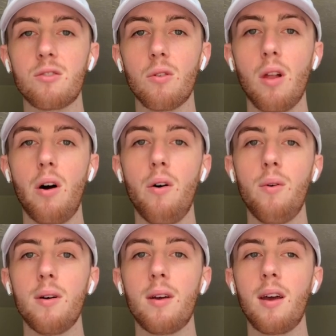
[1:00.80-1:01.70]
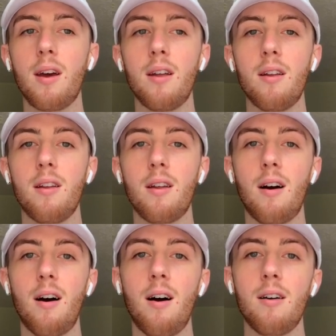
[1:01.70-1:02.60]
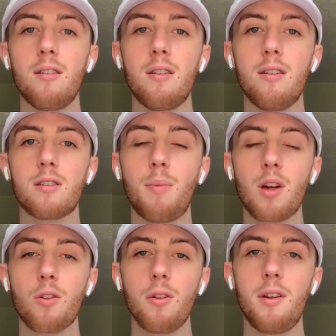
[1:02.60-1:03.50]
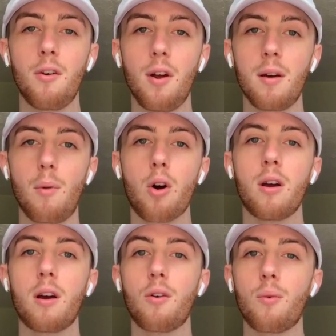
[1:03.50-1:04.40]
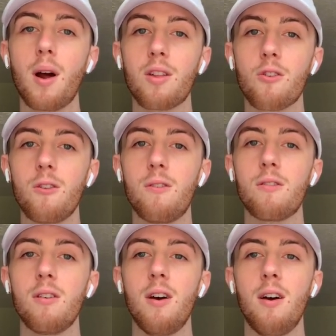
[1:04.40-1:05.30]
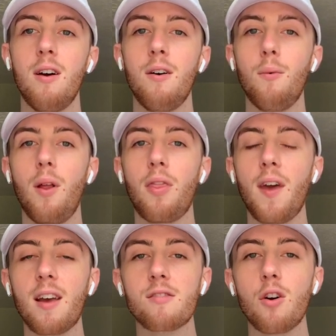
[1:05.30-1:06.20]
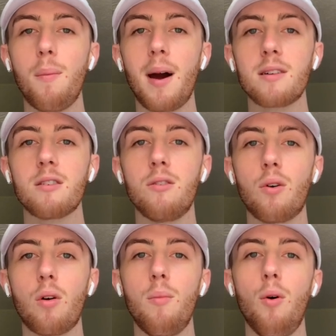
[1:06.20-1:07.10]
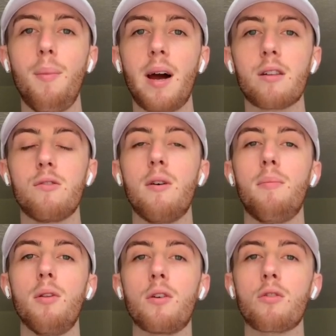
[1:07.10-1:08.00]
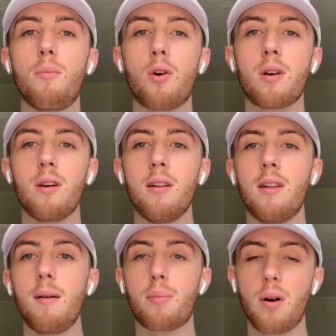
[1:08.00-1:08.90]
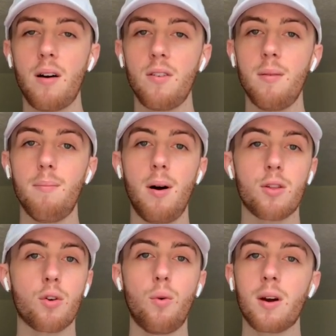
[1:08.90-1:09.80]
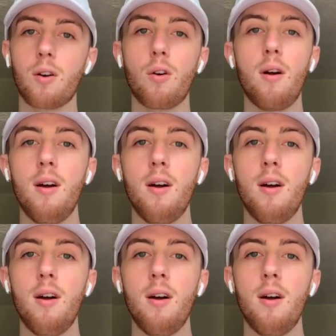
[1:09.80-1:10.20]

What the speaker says: low, and especially during market corrections, when things go back to normal, back to a bullish market, they profit much quicker